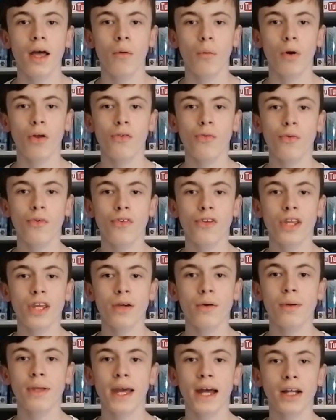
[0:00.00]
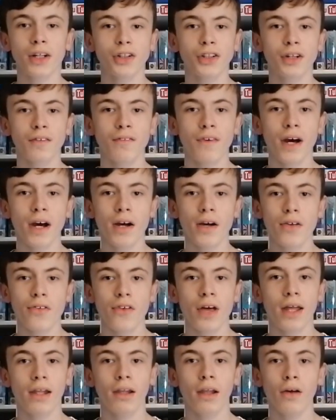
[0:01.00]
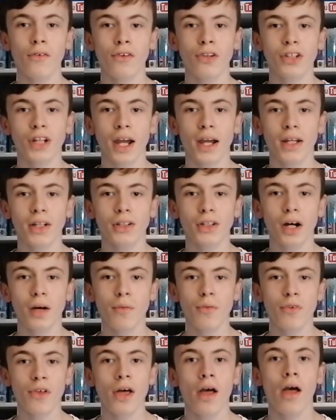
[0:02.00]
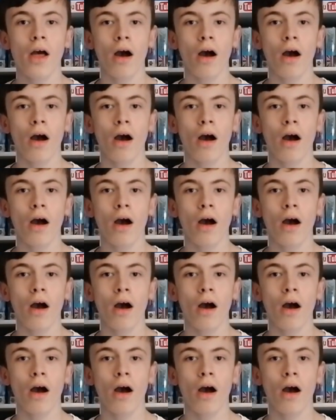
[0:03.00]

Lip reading: monsters new, cash converters and loads of charity shops.